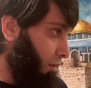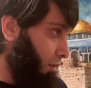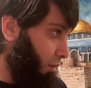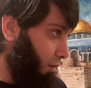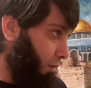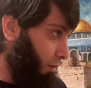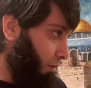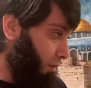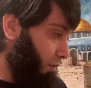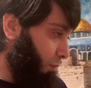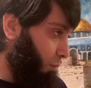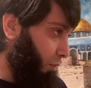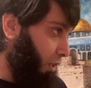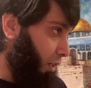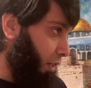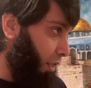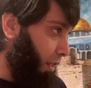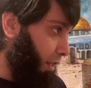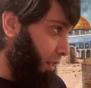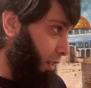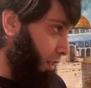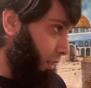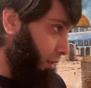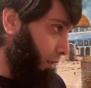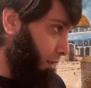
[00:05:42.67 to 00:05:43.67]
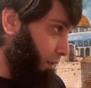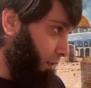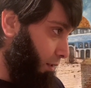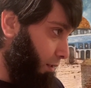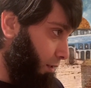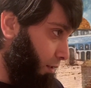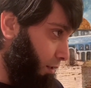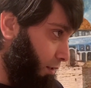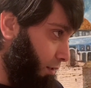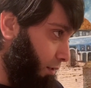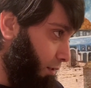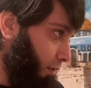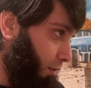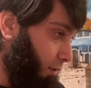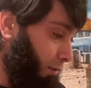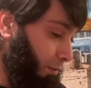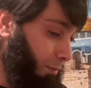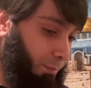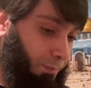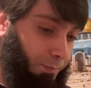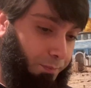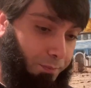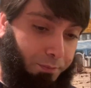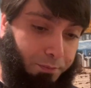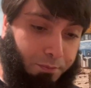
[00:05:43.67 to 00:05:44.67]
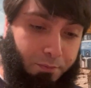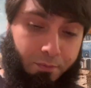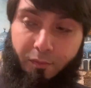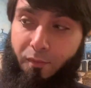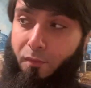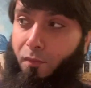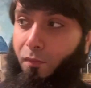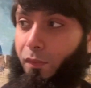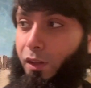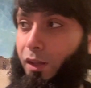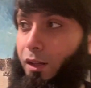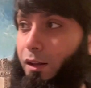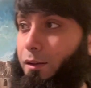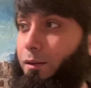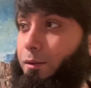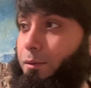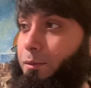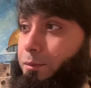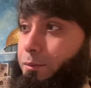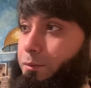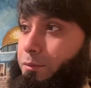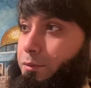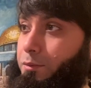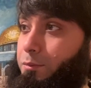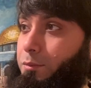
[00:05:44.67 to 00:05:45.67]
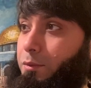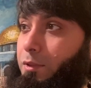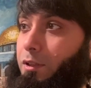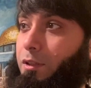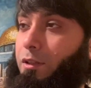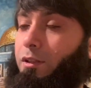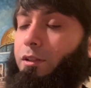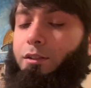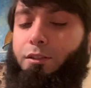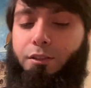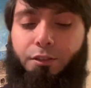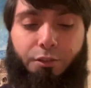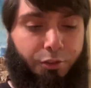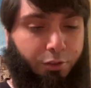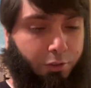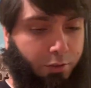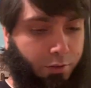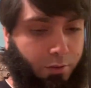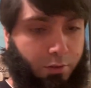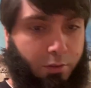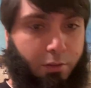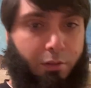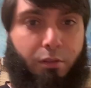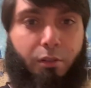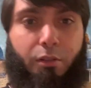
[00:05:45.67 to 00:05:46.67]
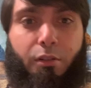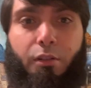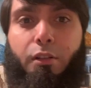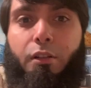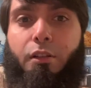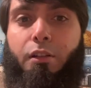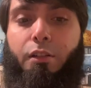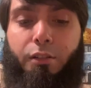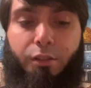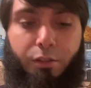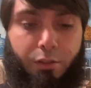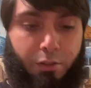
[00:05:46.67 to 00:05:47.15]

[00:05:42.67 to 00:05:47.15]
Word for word: Bismillah? We say Bismillah all the time.